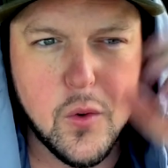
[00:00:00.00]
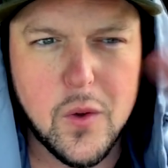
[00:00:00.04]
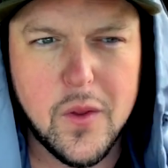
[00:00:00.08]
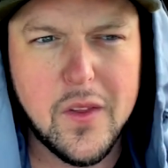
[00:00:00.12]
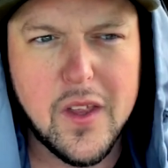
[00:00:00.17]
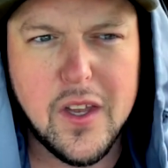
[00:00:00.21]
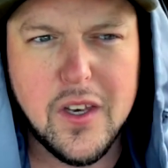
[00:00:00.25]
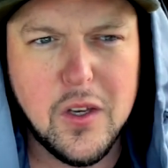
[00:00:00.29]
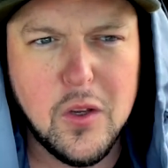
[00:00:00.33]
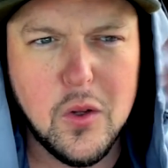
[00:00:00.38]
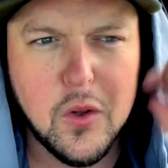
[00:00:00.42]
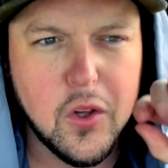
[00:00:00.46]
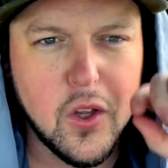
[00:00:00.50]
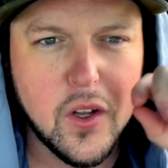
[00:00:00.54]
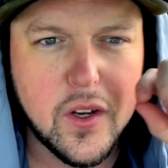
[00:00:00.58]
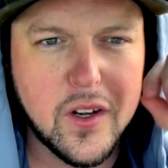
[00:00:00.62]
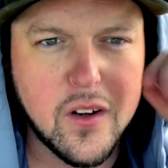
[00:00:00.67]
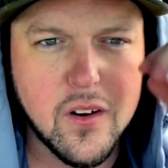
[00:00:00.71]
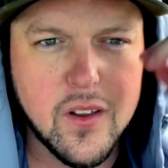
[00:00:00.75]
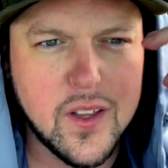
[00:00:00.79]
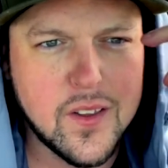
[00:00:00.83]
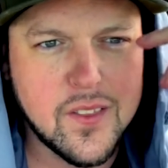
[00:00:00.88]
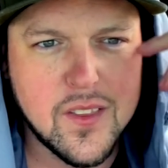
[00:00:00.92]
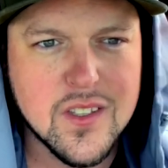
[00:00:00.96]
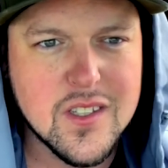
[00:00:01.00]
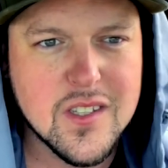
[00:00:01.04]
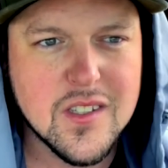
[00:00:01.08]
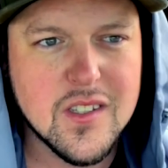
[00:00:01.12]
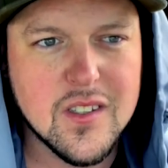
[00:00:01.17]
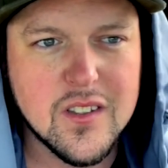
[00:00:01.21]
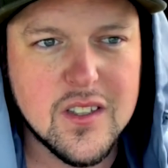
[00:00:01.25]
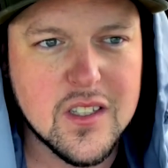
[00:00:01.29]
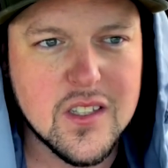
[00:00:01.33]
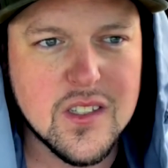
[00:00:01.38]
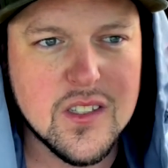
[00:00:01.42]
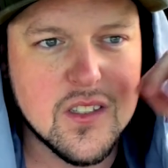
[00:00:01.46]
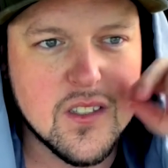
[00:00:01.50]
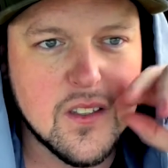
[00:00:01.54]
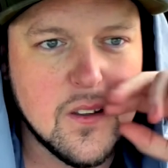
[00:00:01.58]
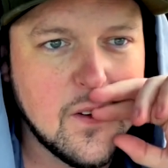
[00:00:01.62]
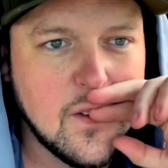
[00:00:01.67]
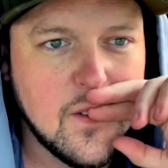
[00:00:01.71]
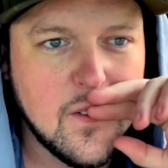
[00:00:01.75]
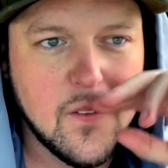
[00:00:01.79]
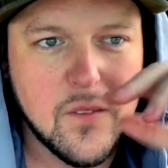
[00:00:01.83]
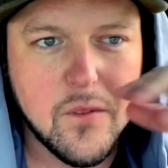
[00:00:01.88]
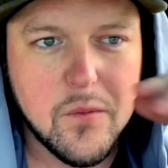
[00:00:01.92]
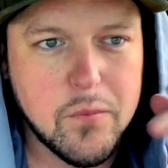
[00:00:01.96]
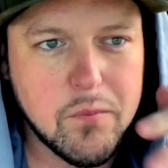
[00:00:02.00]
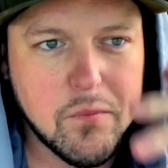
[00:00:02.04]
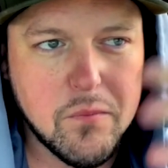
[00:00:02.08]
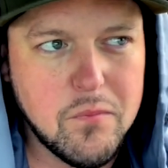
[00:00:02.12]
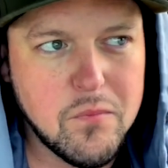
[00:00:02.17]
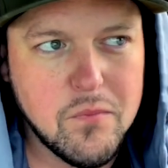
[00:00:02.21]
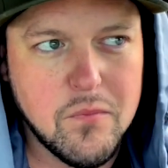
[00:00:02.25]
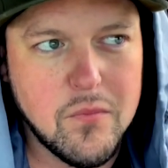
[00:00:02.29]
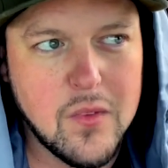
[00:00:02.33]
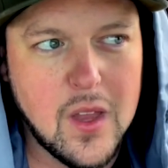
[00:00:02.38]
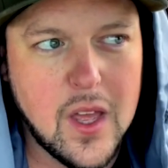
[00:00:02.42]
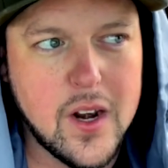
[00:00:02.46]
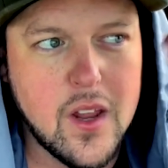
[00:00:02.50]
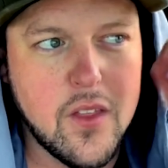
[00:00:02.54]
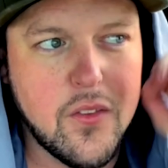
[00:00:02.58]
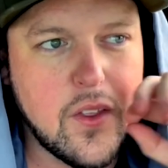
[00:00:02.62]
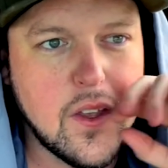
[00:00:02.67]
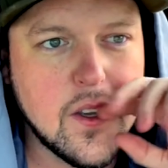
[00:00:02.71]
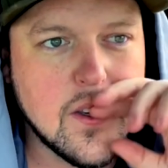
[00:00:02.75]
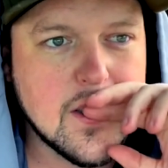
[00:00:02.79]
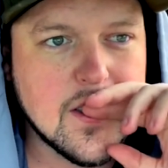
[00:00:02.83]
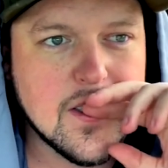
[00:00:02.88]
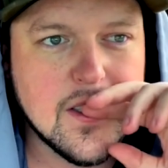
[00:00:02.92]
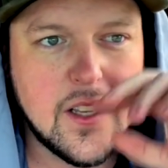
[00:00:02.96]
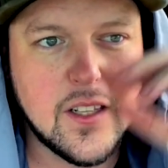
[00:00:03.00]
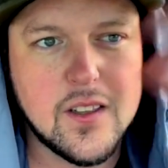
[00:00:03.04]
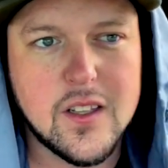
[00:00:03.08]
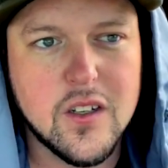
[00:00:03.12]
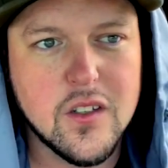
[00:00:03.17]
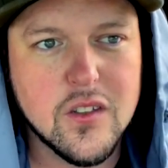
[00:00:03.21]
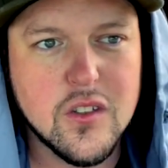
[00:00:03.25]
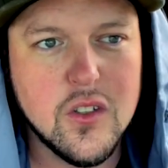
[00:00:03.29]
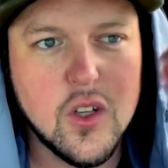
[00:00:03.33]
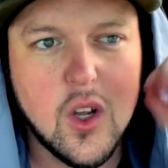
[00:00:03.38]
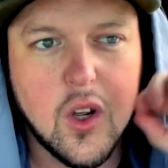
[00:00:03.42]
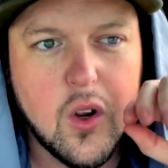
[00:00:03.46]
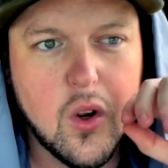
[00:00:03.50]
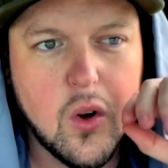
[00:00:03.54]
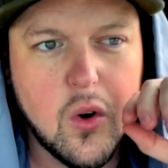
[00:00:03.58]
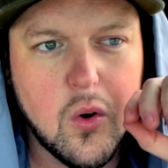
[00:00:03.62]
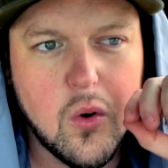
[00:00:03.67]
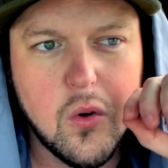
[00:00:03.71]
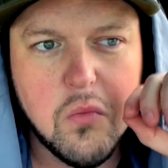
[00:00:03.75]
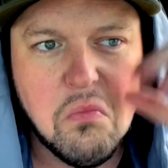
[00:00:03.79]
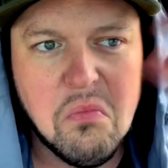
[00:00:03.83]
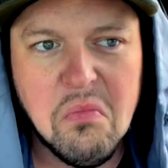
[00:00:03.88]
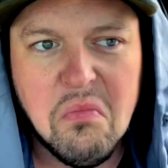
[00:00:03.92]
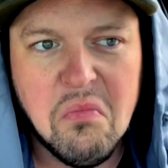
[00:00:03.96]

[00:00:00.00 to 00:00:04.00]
And then you look and you're like, this is this, none of this, like there's no